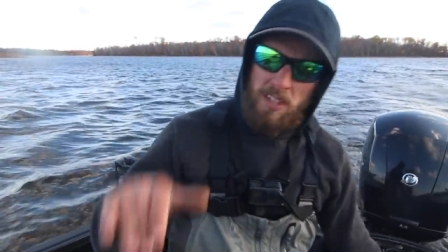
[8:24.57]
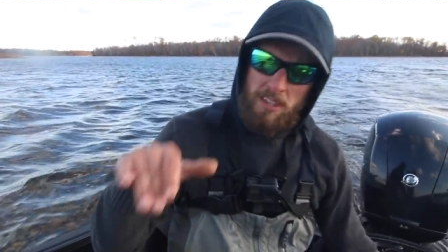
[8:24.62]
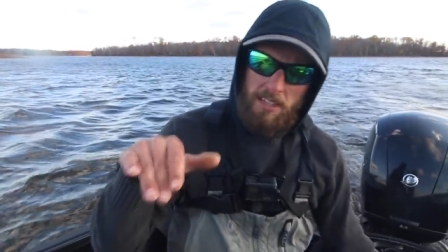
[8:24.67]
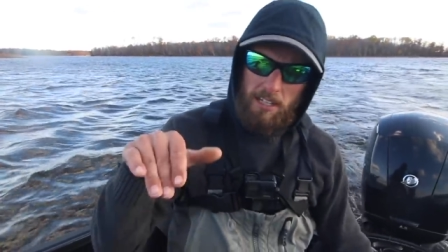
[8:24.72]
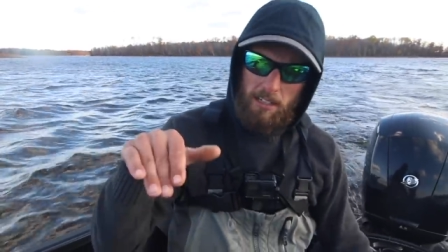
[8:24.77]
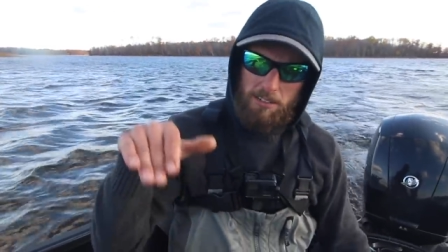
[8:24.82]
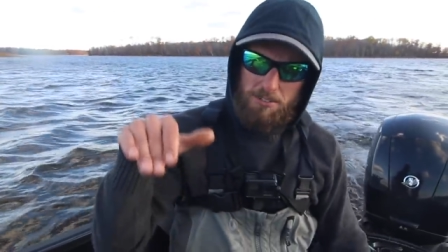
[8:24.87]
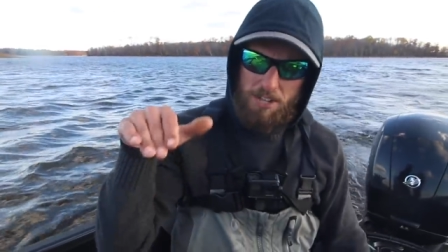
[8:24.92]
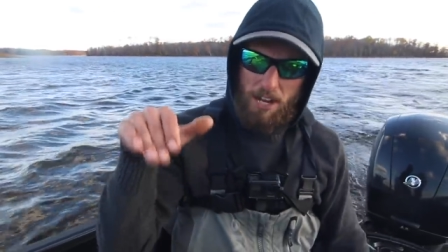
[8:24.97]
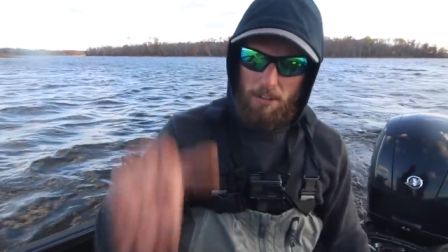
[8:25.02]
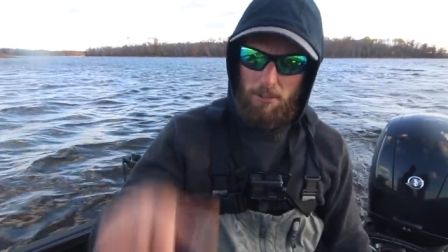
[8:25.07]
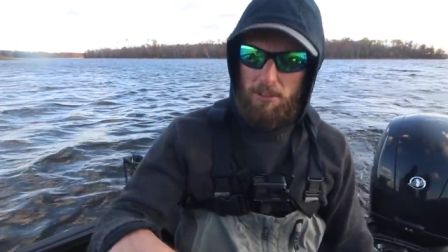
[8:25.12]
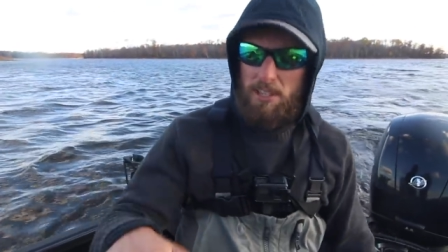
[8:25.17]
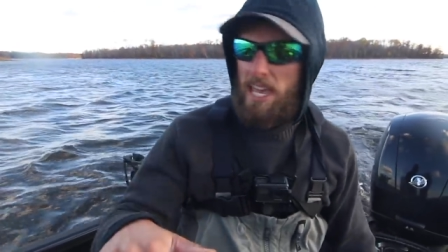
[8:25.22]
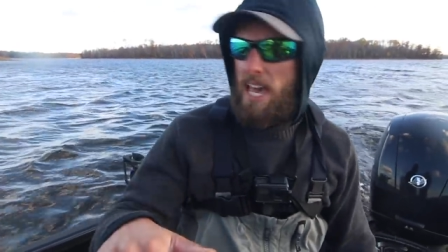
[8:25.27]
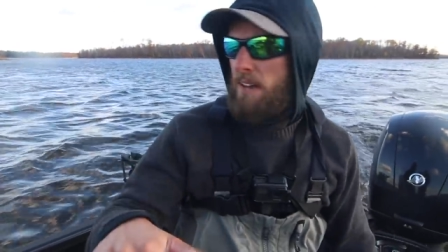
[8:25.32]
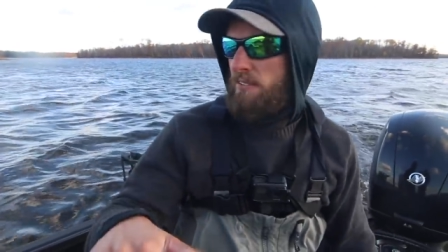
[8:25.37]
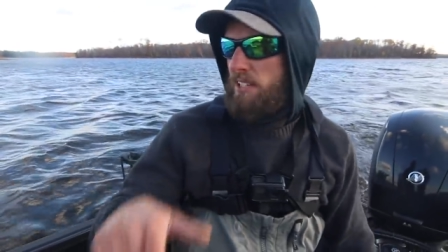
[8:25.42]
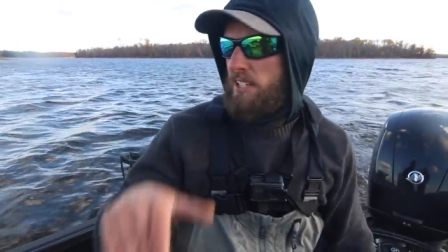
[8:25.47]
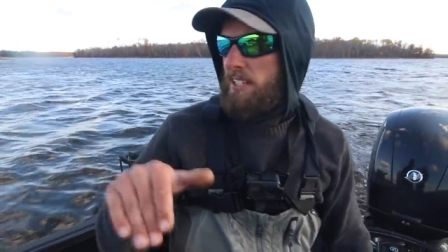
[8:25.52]
that'll generally
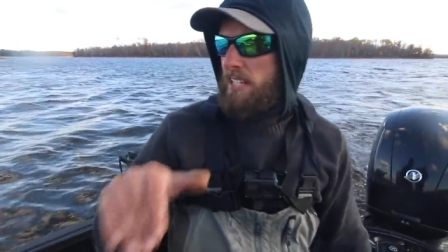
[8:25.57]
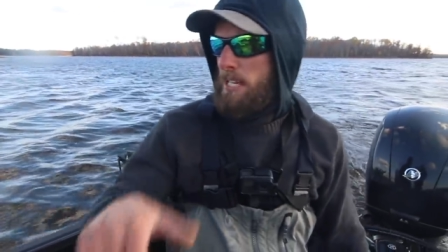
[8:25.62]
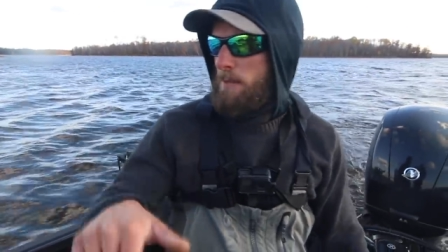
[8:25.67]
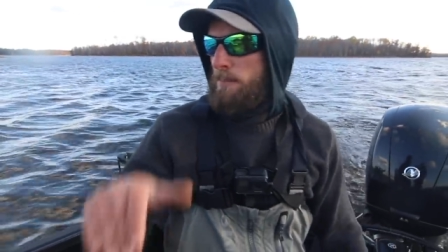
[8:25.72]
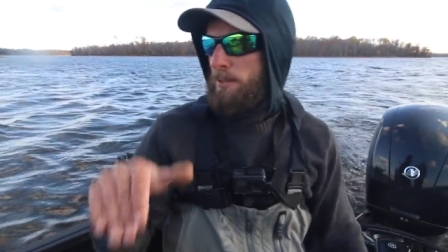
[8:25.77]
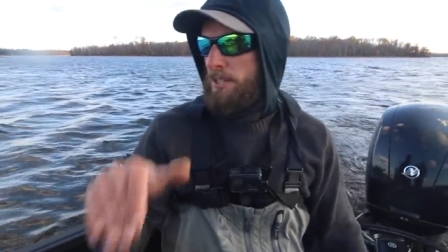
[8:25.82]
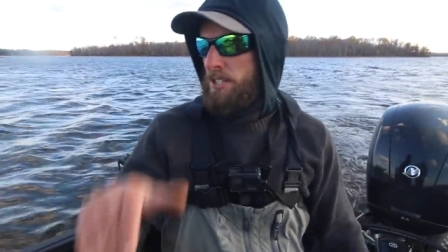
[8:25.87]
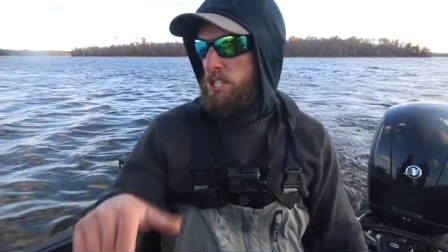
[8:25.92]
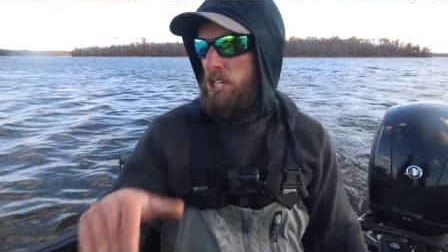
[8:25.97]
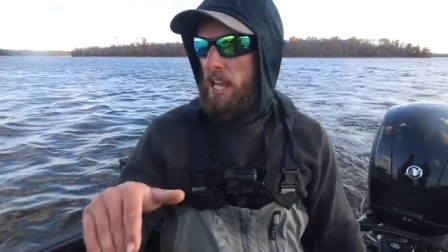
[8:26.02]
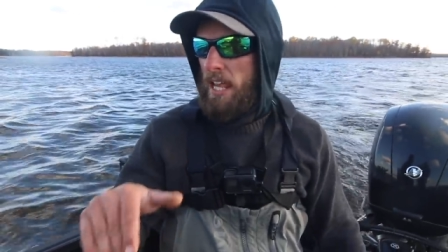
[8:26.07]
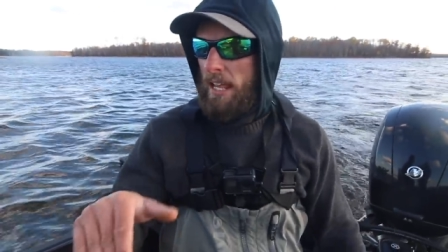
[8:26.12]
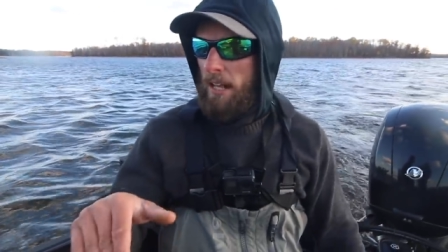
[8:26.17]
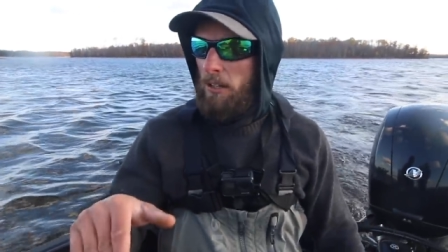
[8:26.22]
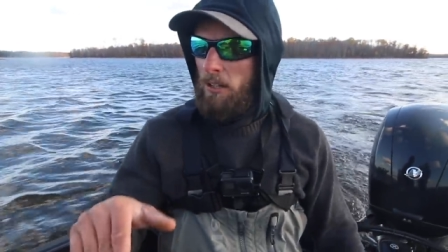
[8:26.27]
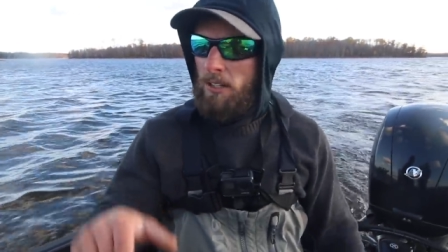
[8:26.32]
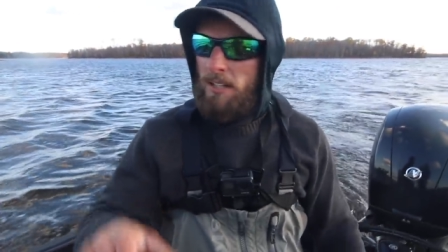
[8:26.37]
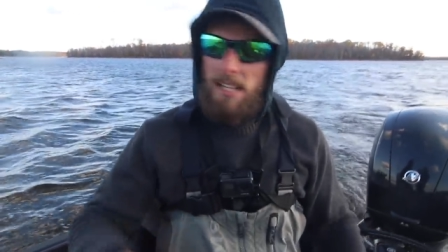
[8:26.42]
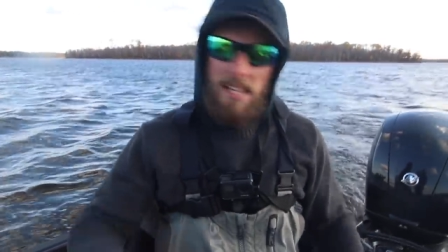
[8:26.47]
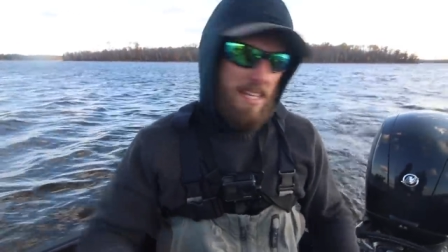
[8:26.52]
have a deeper
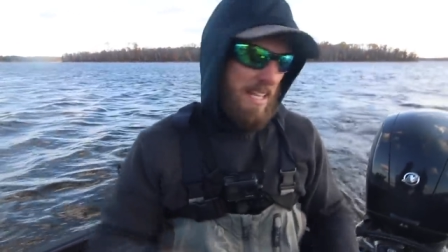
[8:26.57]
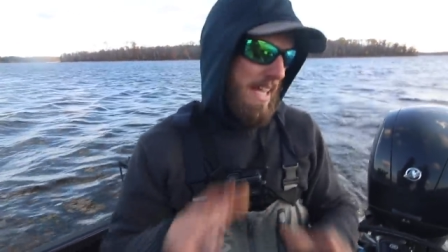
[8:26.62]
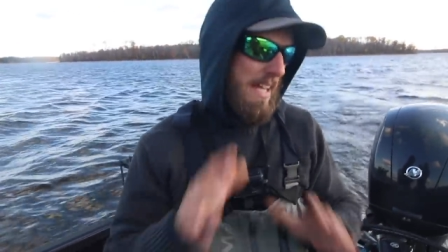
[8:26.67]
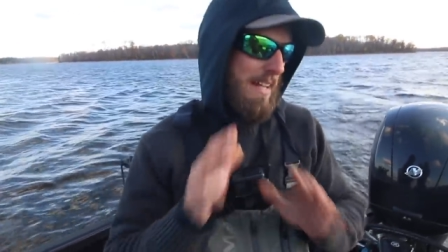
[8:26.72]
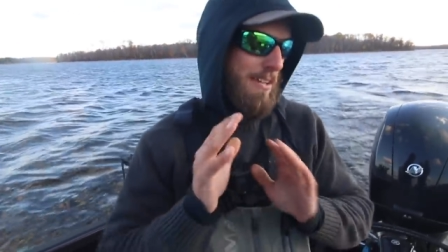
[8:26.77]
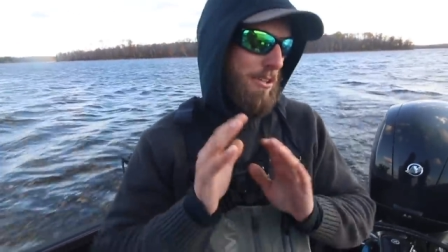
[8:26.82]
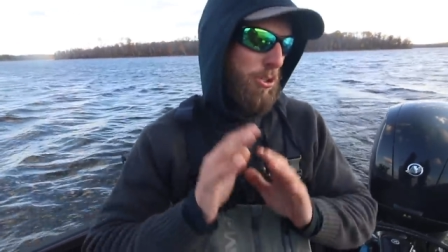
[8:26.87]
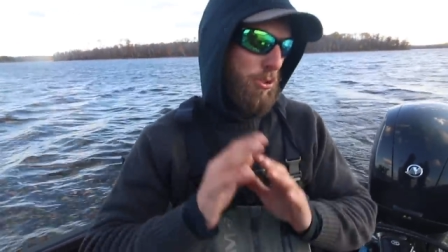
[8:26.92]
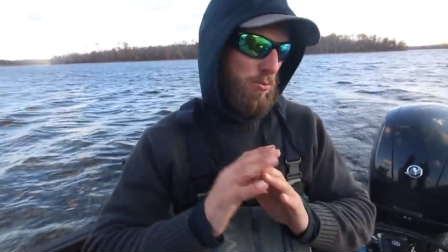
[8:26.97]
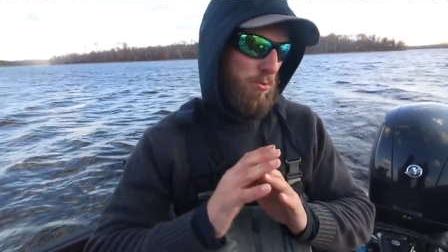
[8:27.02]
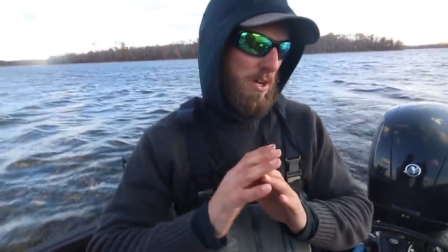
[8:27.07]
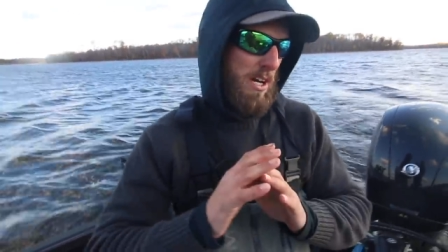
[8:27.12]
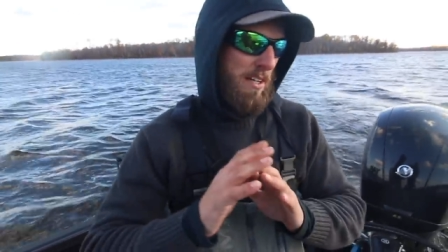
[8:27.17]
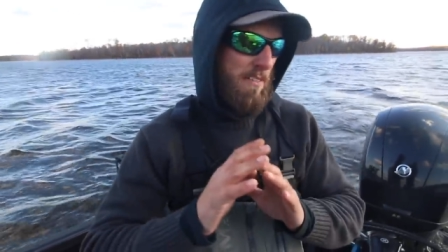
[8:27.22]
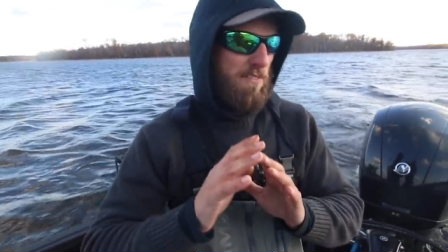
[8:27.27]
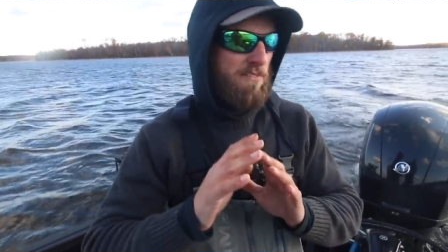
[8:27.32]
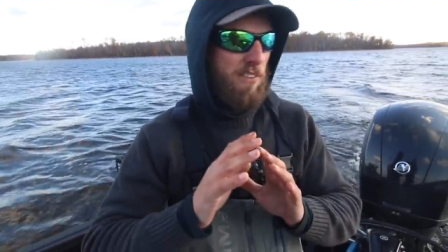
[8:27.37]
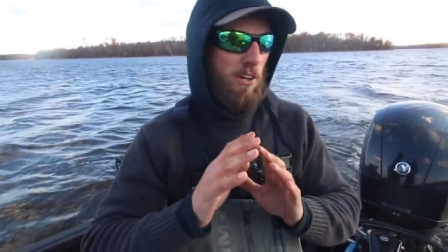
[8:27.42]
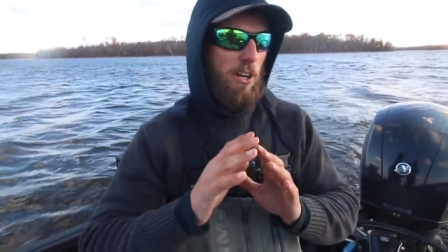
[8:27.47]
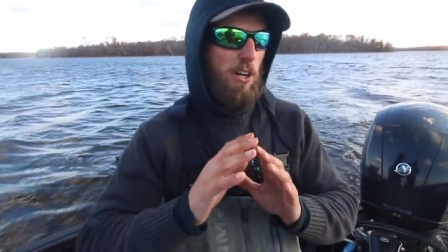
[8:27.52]
channel and it'll
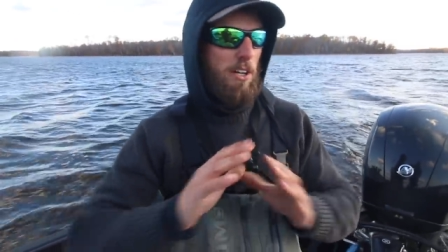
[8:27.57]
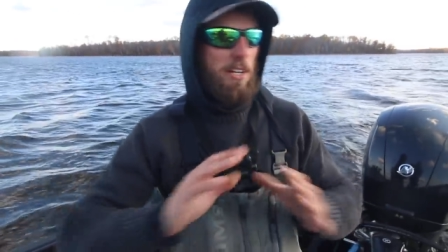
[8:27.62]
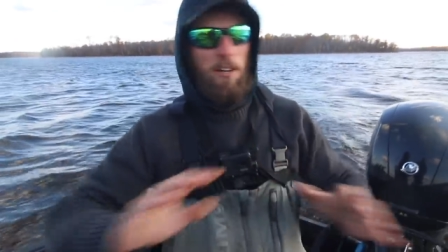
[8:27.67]
run for,